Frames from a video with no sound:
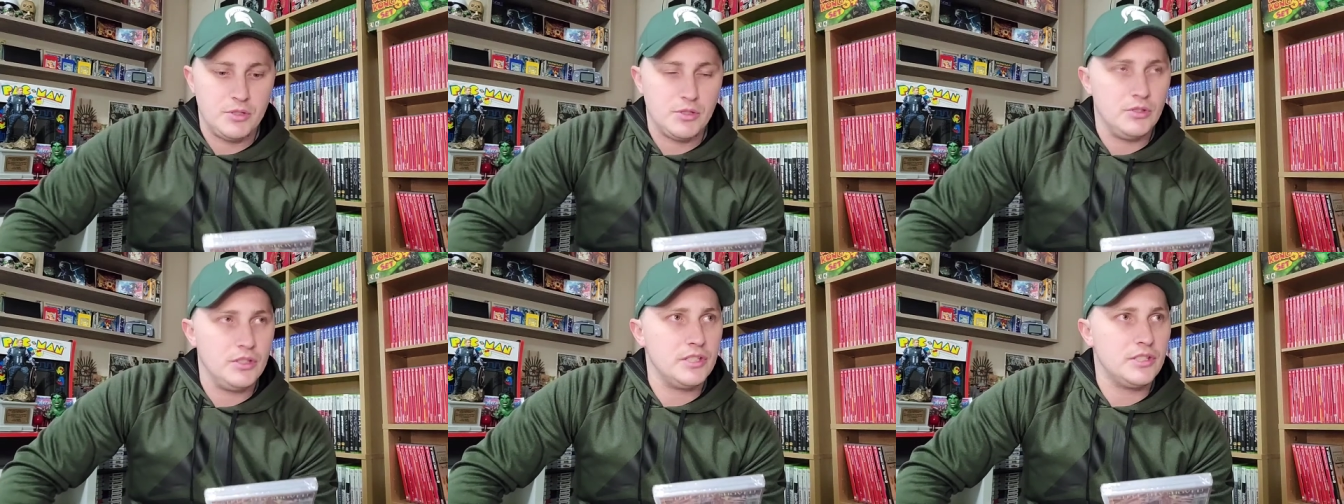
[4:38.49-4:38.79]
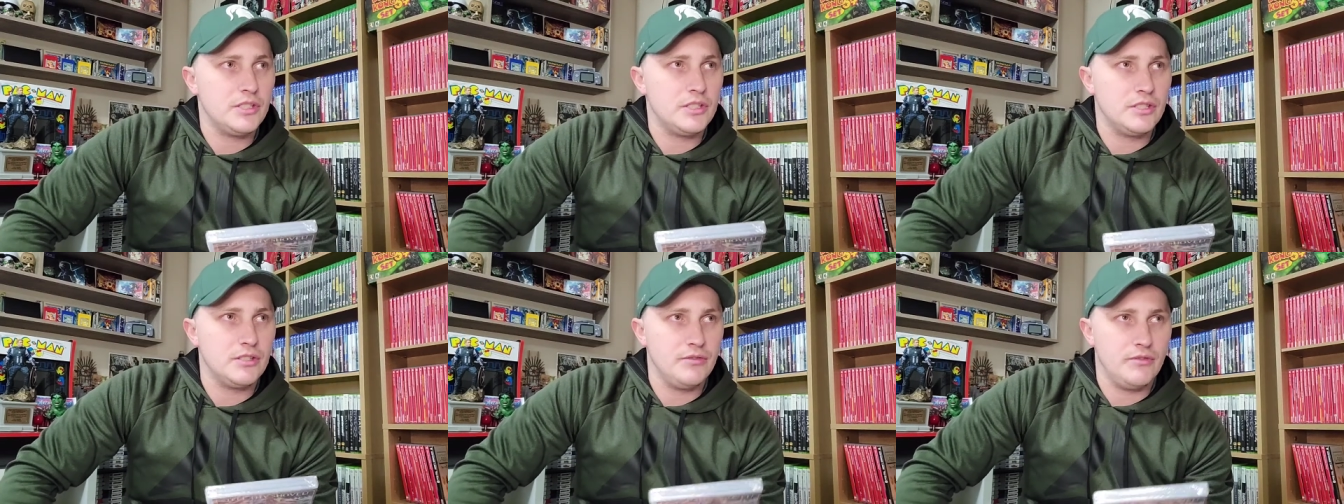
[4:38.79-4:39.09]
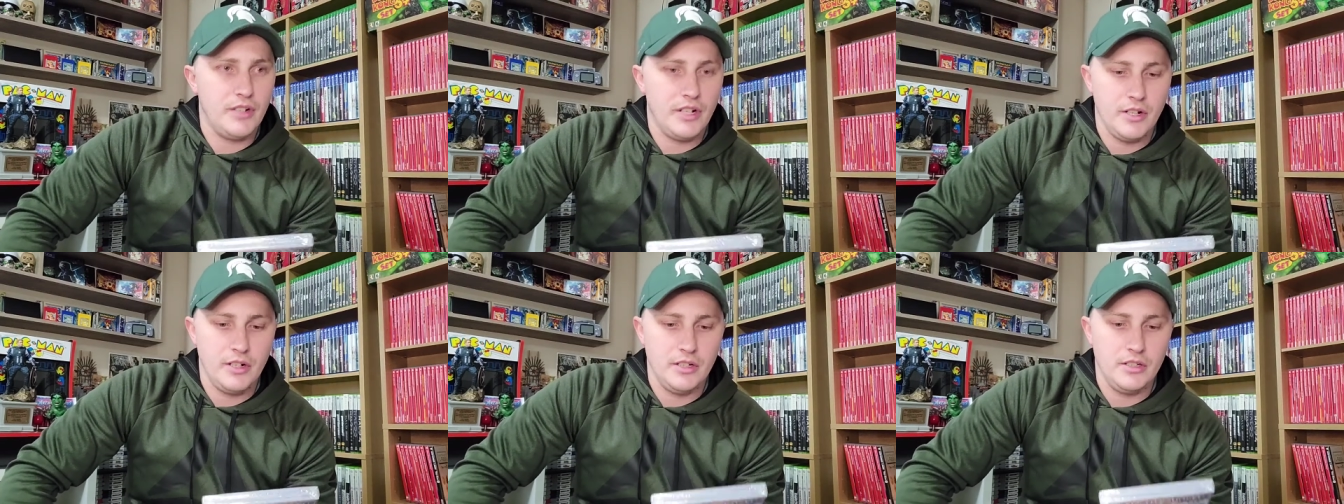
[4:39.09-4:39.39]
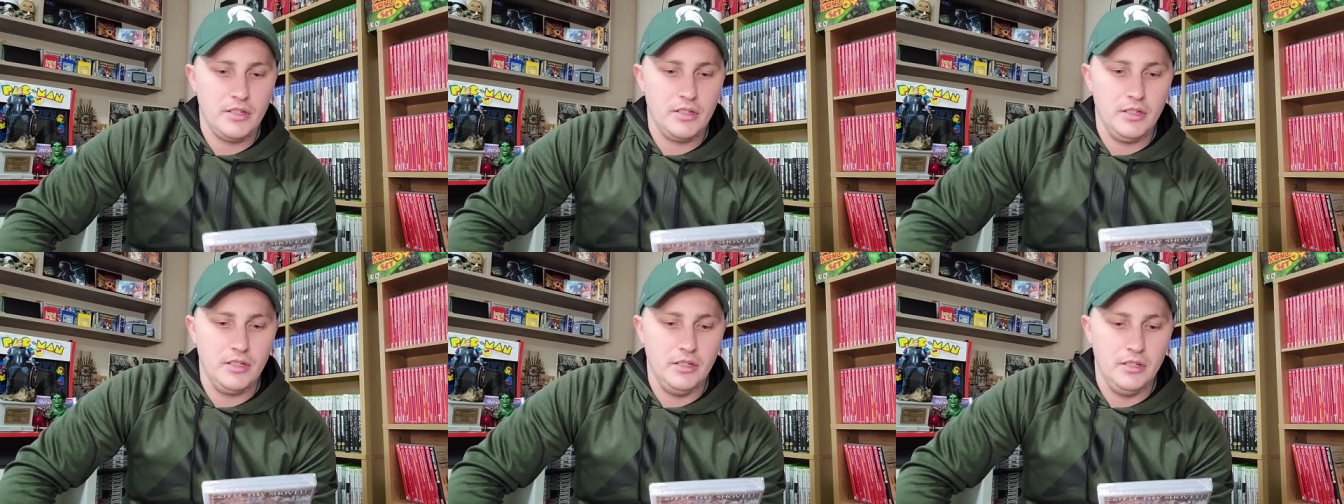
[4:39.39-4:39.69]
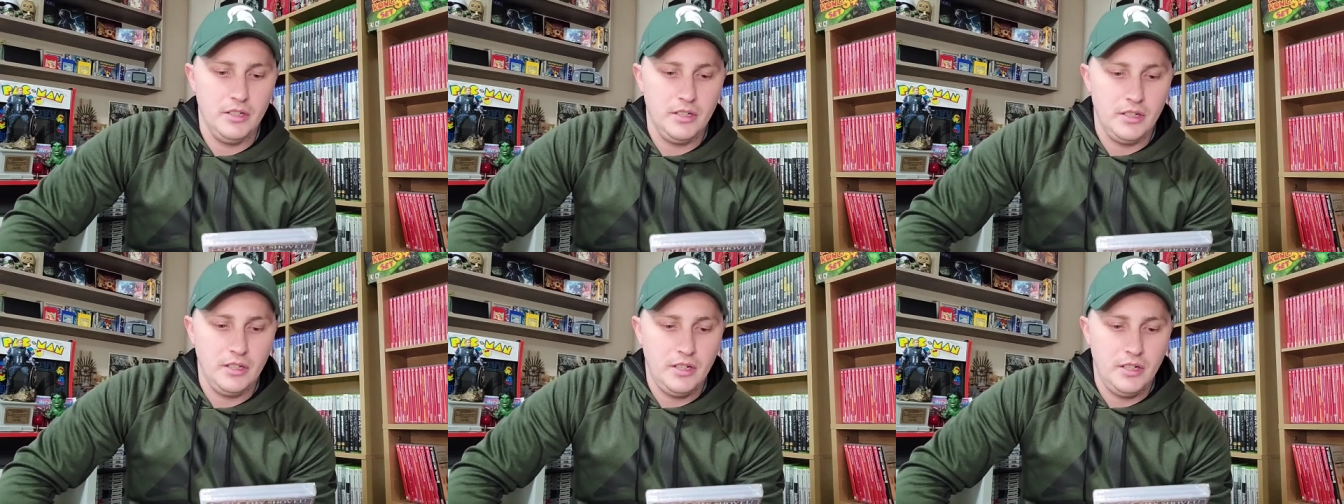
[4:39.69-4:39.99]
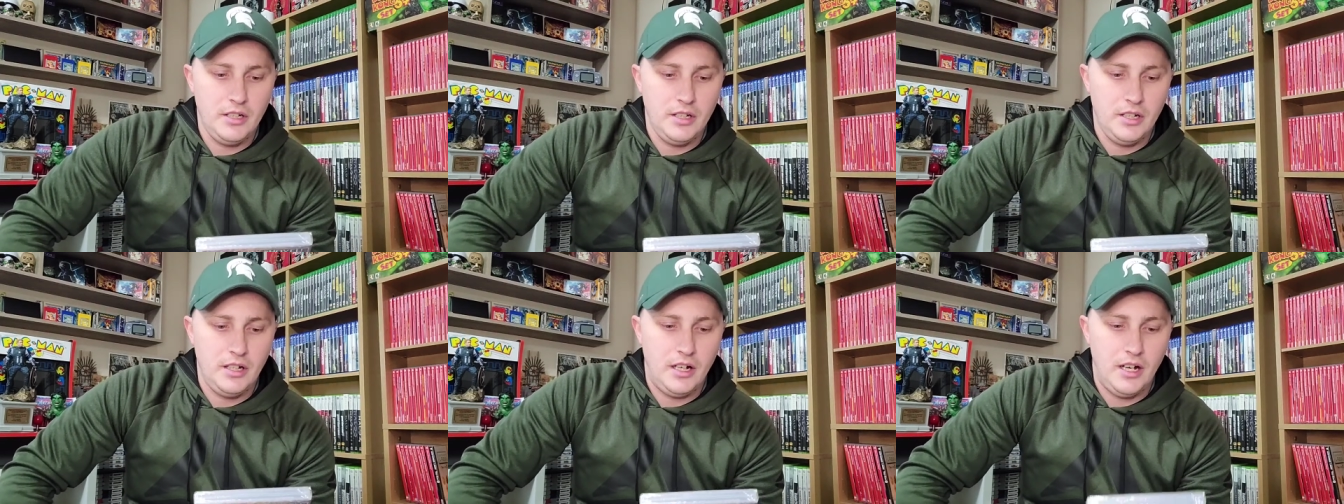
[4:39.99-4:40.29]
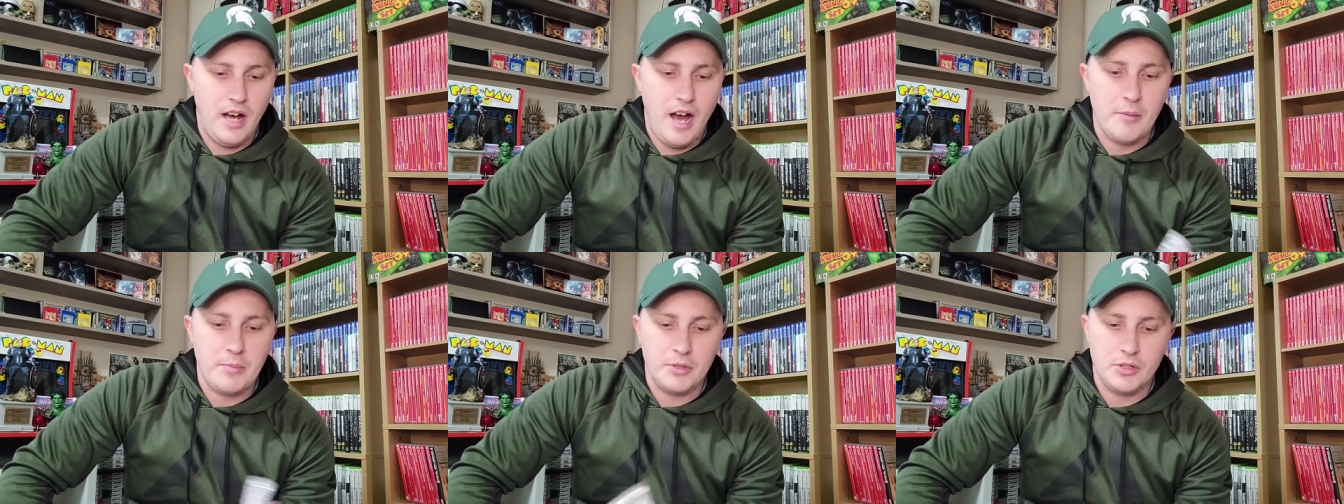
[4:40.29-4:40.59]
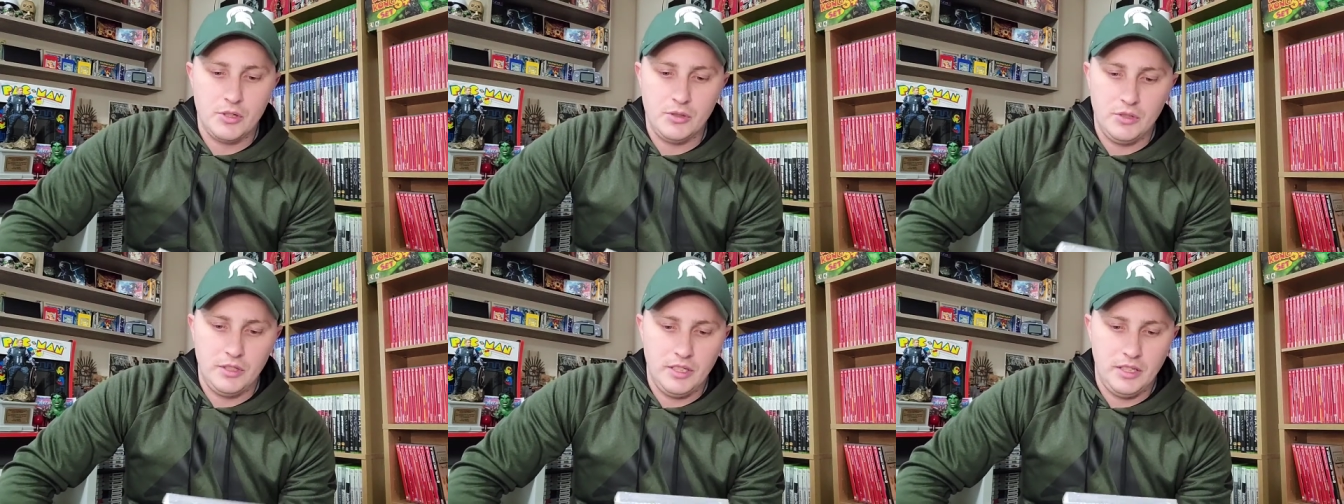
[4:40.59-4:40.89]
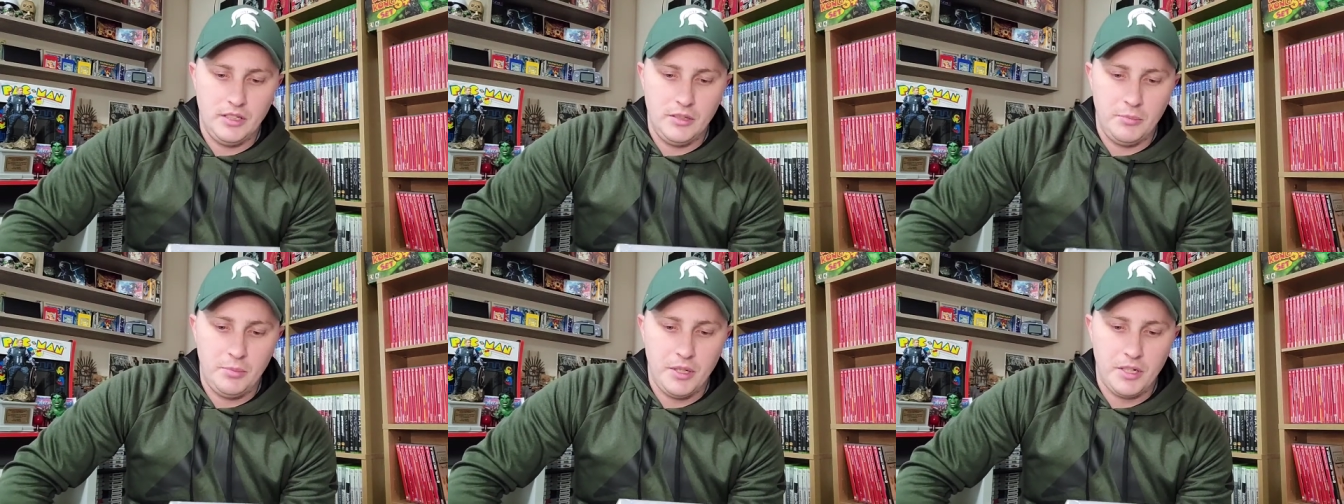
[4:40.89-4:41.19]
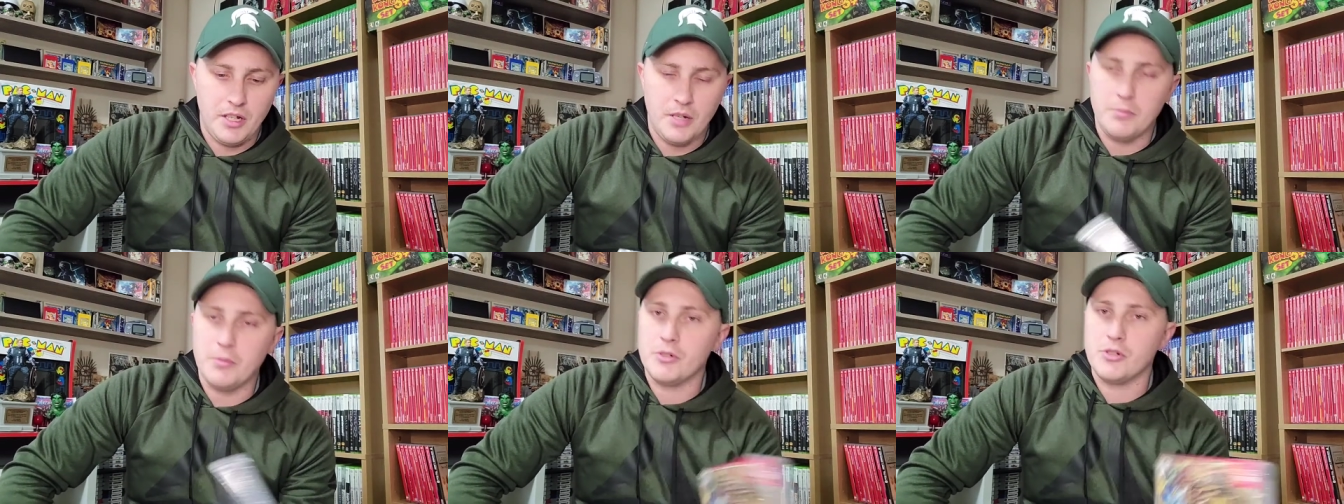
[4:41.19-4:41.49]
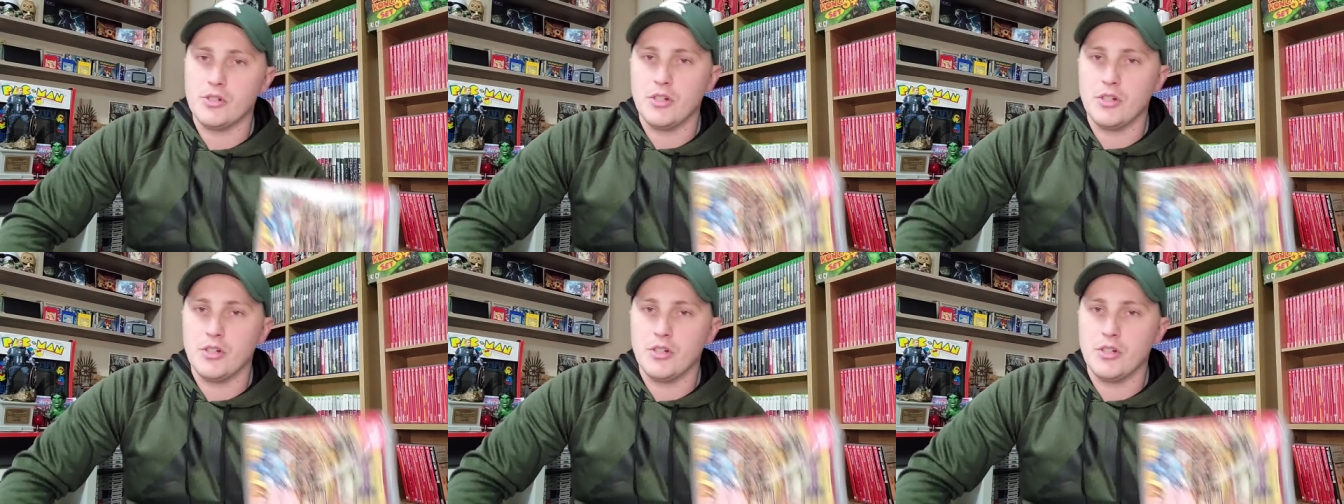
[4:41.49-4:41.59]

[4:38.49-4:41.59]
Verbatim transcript: so this is a very good uh, opportunity to pick up a